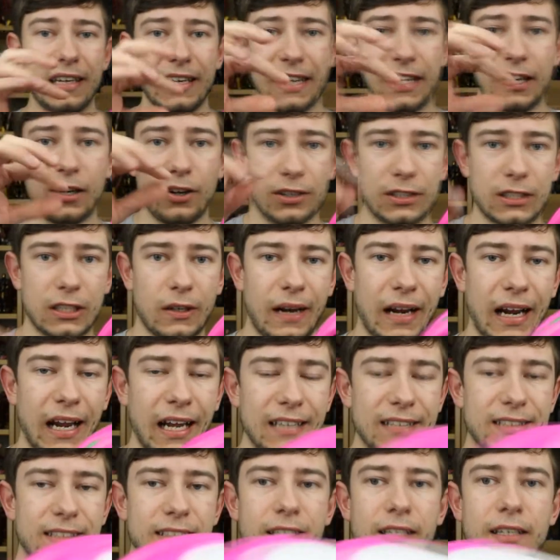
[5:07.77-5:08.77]
It also
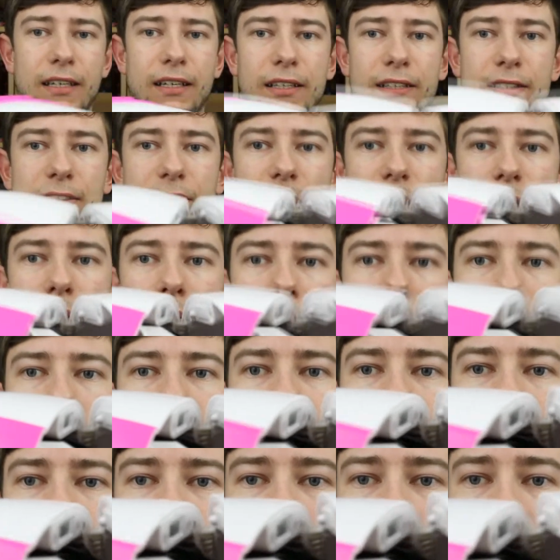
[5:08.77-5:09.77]
has some,
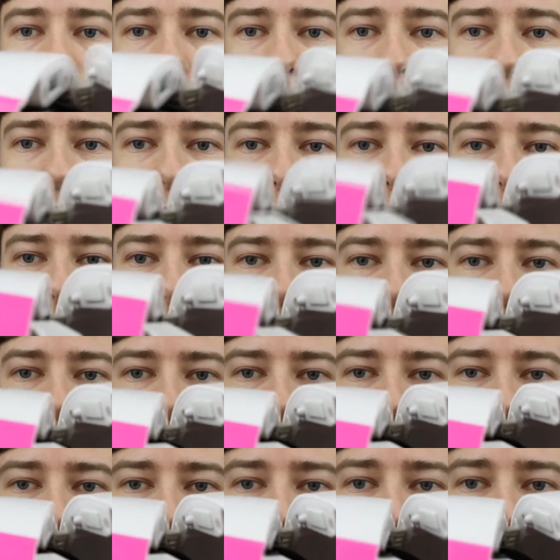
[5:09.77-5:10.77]
as you can
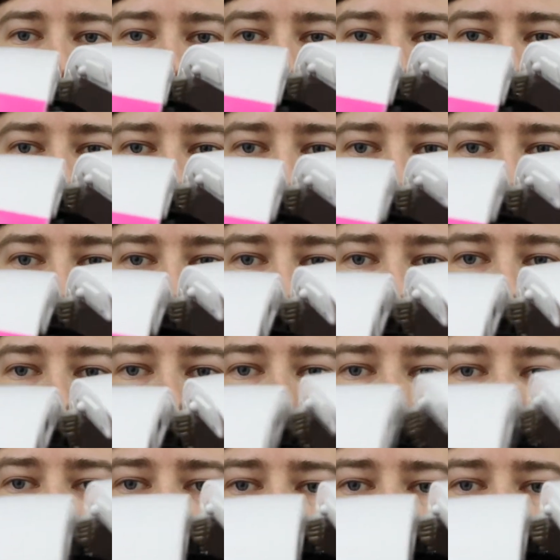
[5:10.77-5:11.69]
see there, some little